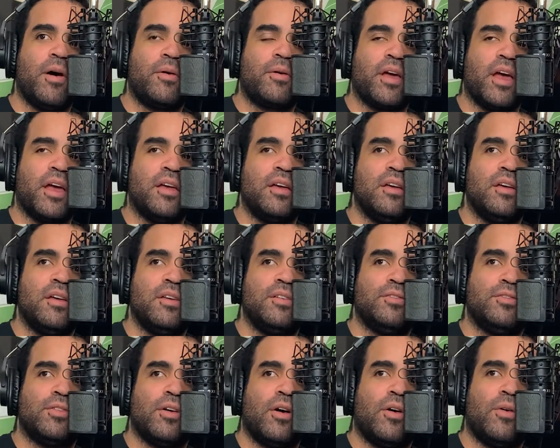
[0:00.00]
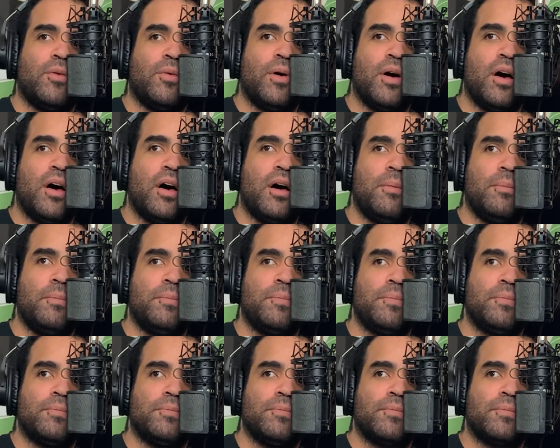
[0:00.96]
Okay, so I
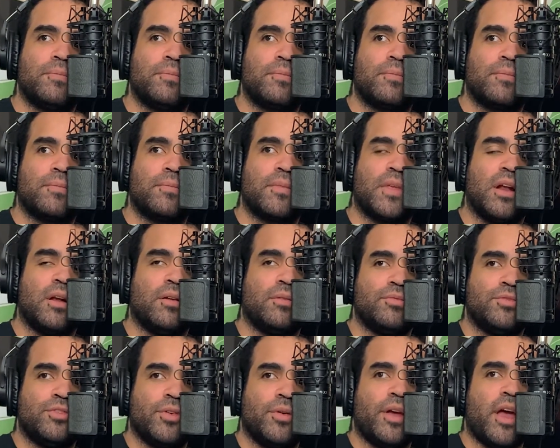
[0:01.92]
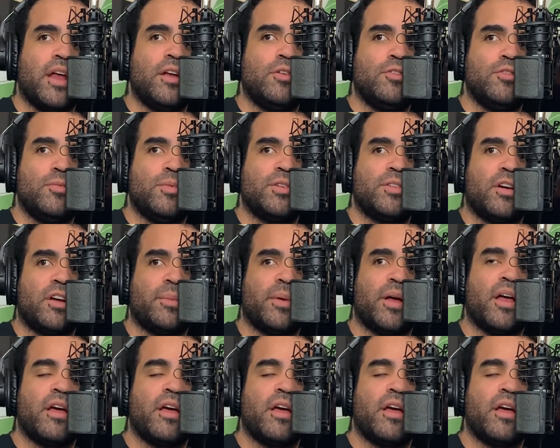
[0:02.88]
don't know, Joey. I know you've been talking about